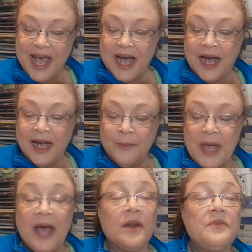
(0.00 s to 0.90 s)
um,
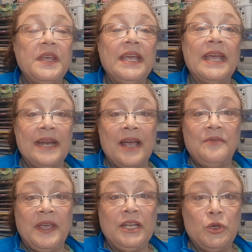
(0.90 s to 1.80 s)
out of the
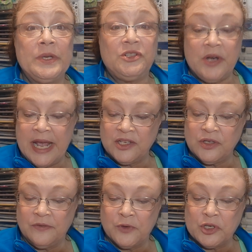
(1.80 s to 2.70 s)
NIV, New
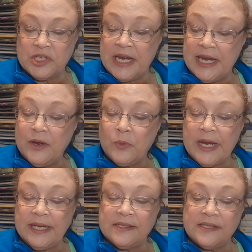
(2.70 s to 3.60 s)
International Version, and it
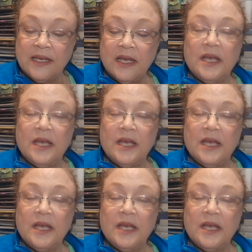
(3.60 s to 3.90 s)
reads,